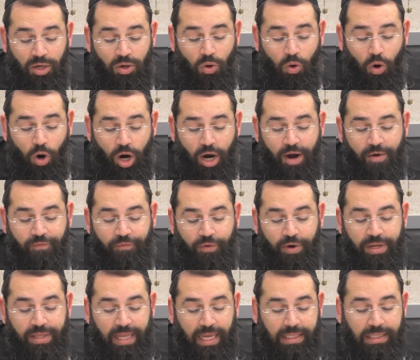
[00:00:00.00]
order for
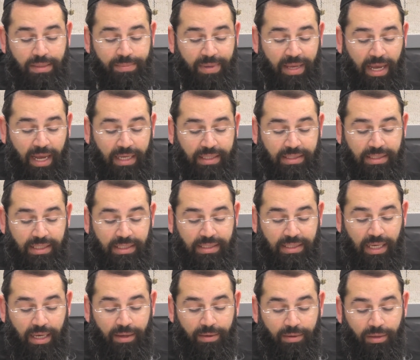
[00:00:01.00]
it not to be
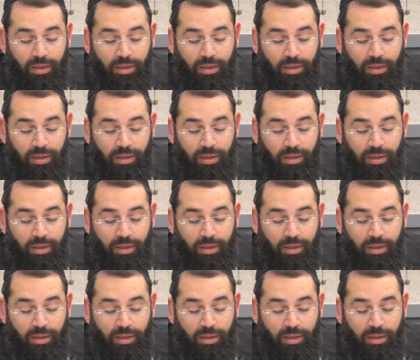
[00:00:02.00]
chatzitza,